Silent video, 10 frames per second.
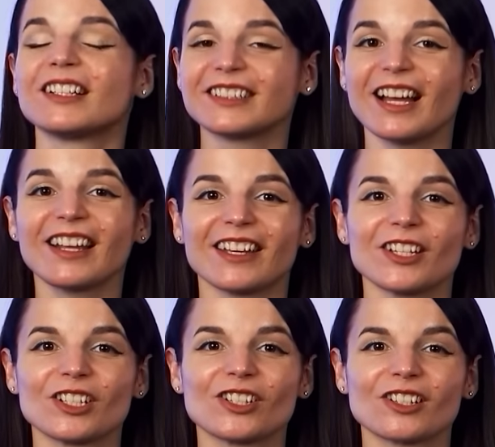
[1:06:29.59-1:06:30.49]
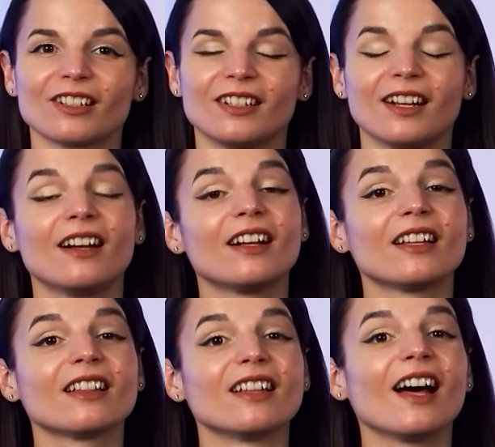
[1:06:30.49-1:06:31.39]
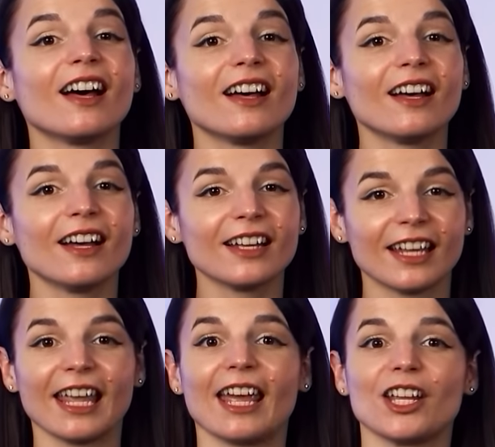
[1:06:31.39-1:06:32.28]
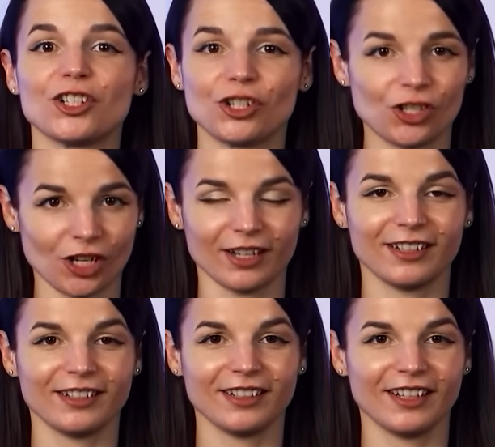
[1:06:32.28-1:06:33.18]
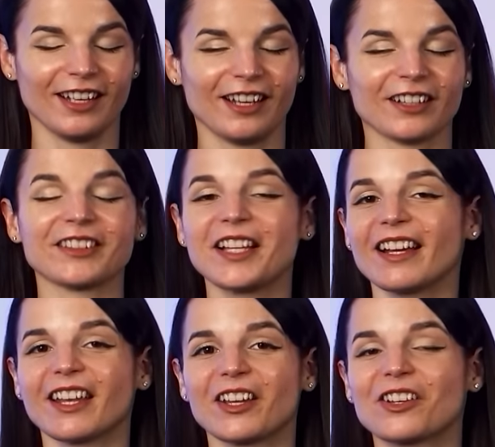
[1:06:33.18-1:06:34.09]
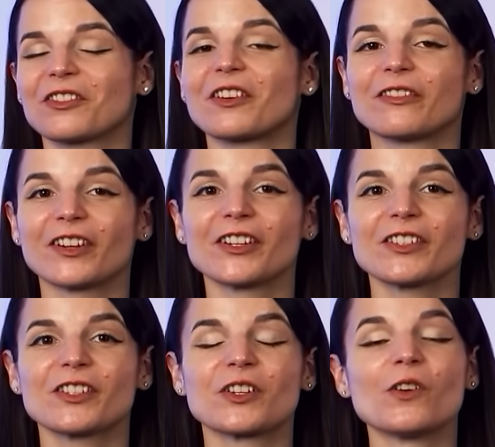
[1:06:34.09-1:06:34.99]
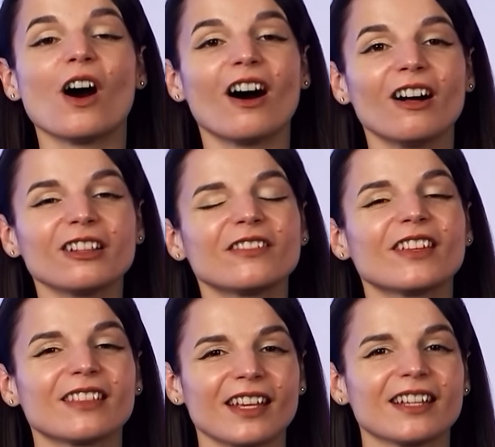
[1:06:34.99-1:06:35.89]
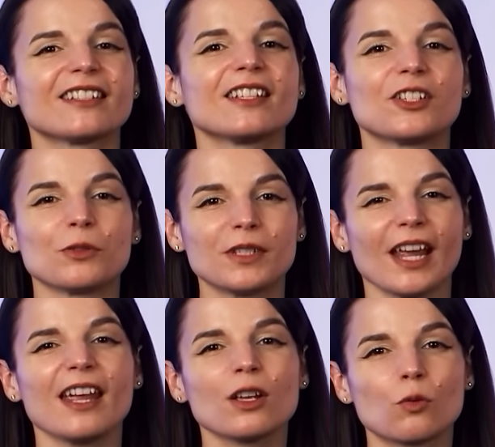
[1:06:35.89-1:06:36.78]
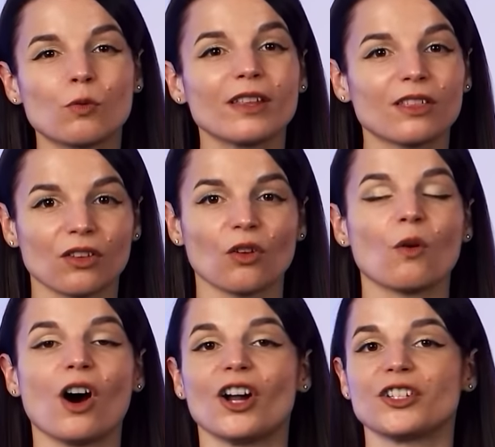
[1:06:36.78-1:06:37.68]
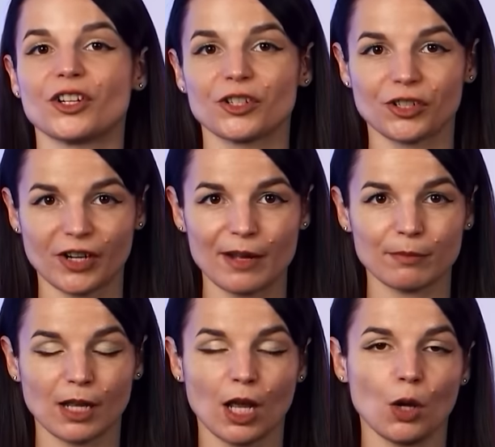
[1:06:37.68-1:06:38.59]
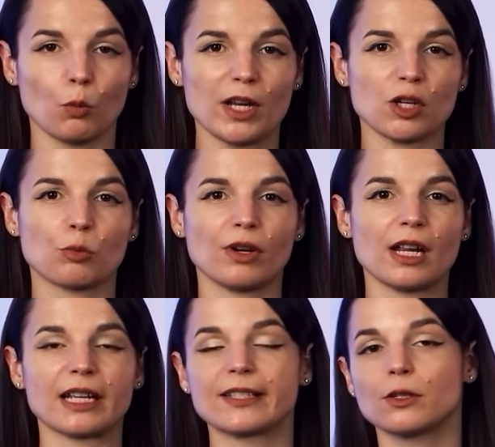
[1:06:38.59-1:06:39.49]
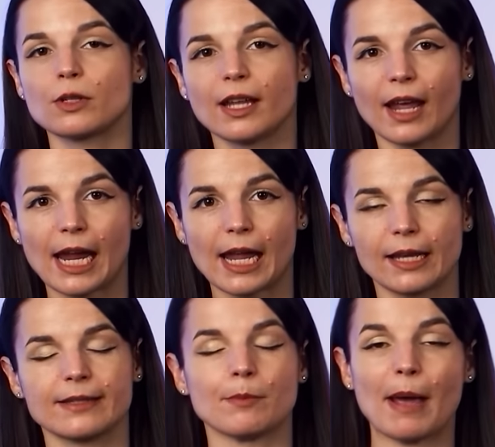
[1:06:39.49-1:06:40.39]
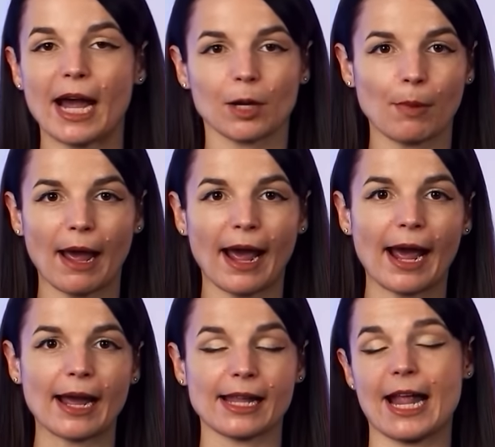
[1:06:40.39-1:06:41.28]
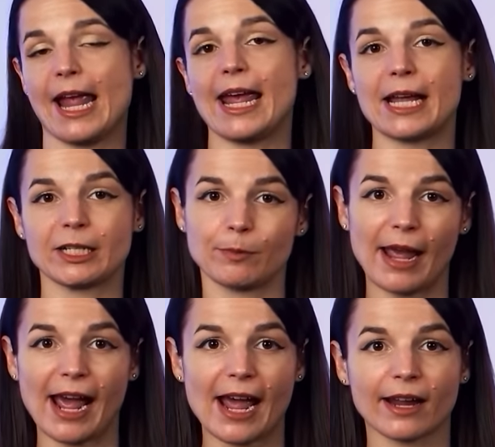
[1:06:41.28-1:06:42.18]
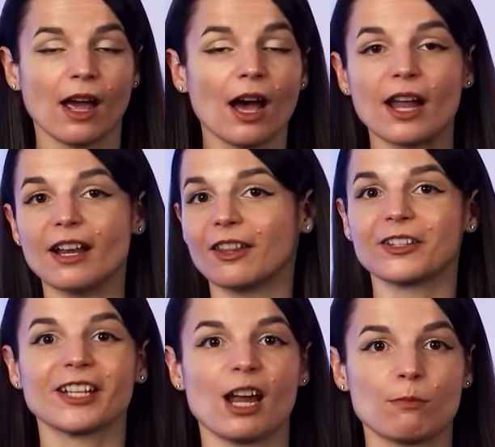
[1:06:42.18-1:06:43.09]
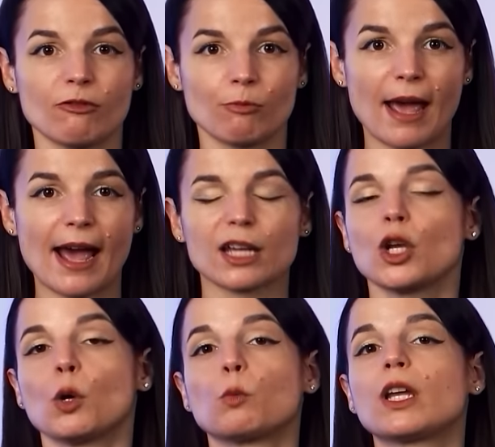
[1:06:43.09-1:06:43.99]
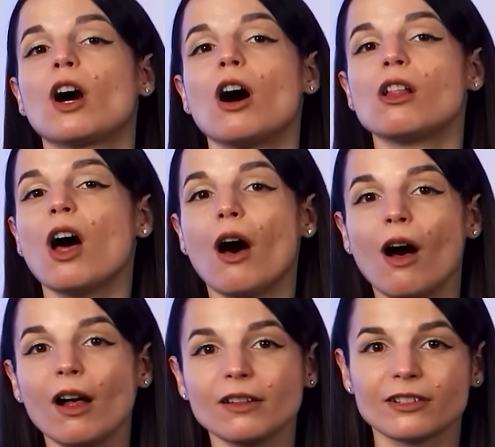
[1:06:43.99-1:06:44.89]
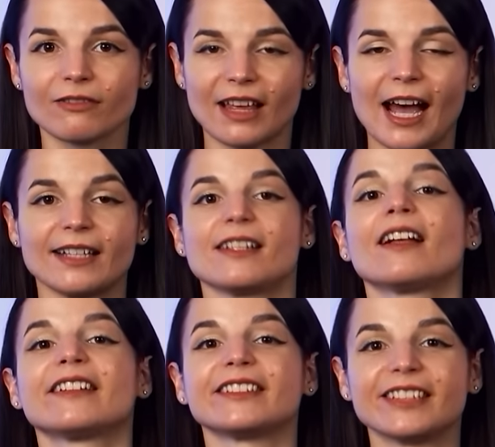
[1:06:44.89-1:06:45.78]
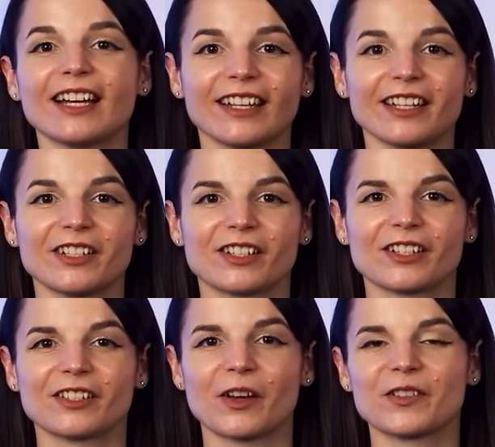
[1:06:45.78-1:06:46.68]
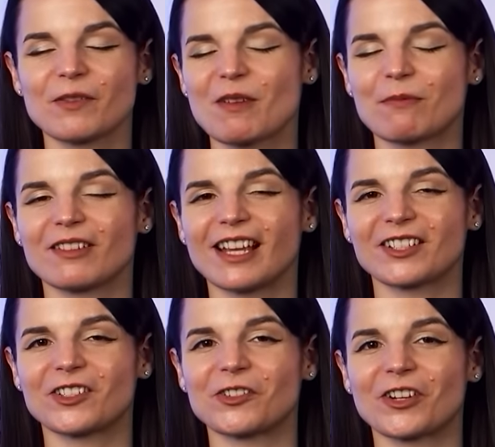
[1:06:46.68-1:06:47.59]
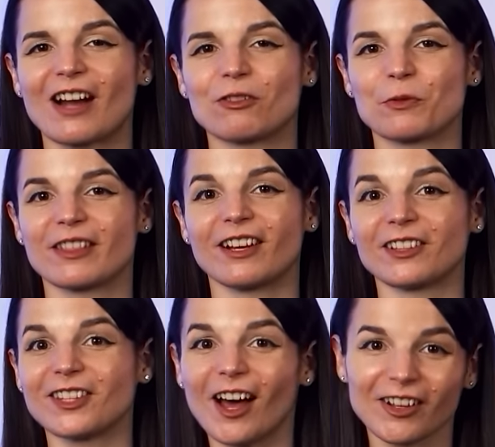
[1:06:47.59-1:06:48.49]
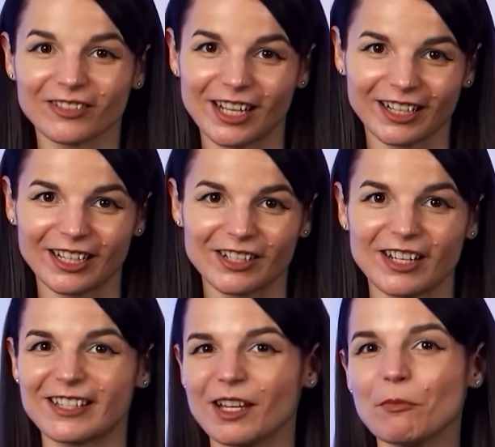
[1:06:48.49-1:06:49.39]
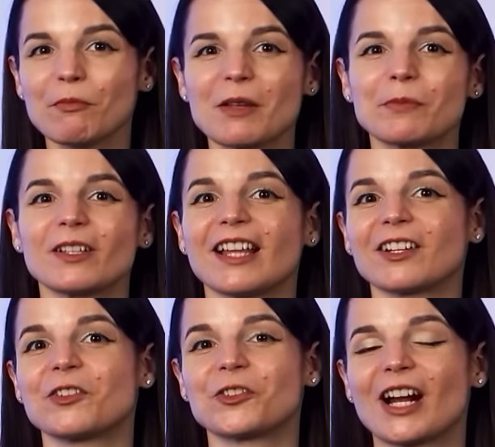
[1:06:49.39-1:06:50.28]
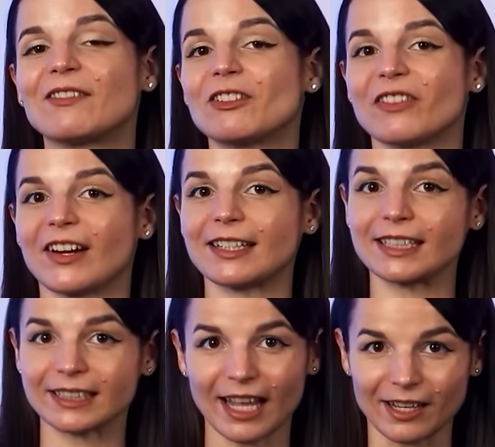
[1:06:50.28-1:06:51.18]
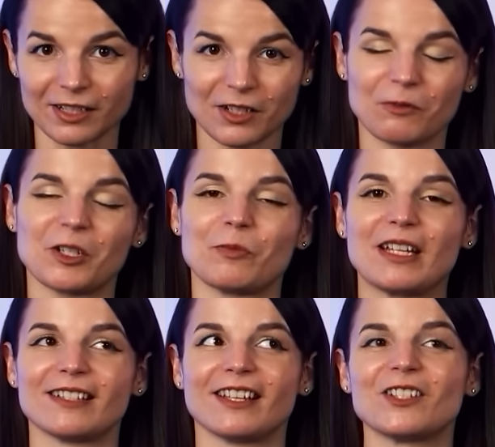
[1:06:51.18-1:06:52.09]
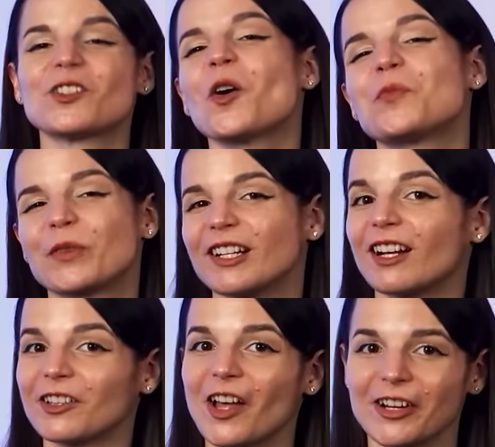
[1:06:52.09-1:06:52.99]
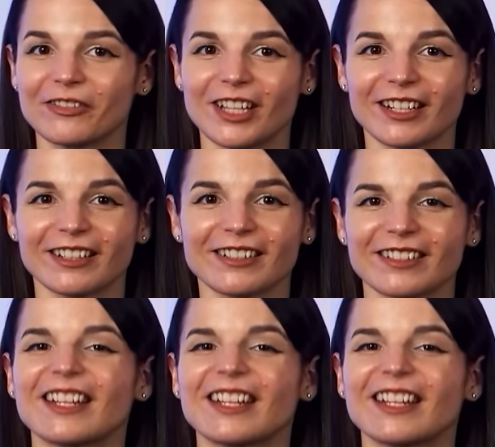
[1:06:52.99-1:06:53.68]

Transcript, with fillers: Luggage, luggage. Luggage refers to all of the things that you take with you on your trip. When you bring a suitcase, a backpack, a handbag, another type of bag, we call all of that luggage. So some people like to travel with a lot of luggage, and some people like to travel very light, which means they don't bring a lot of luggage.